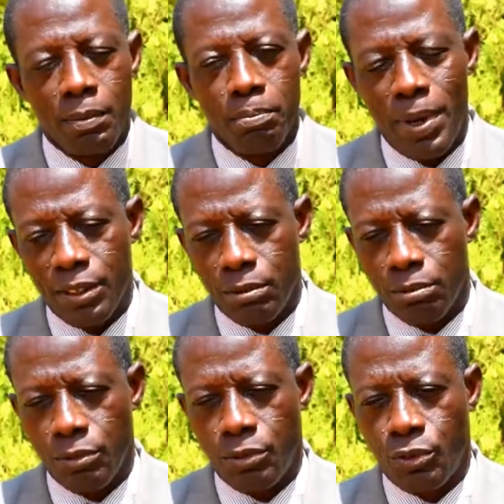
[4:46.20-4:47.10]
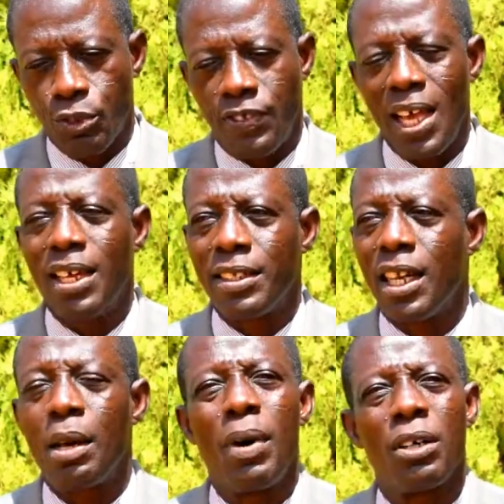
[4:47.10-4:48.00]
But to say a
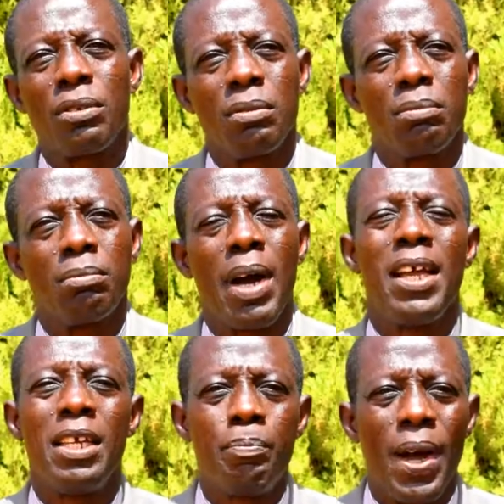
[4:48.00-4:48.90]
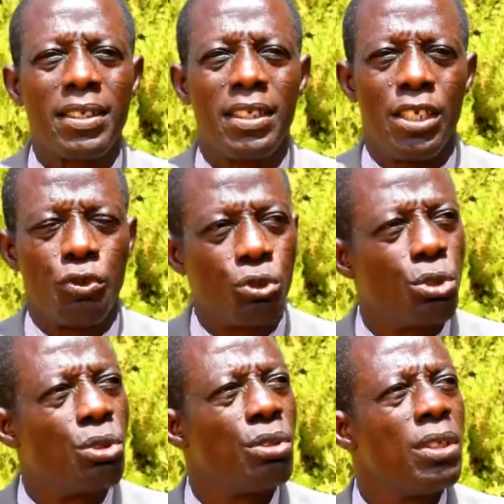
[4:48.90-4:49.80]
little about my impact in the school,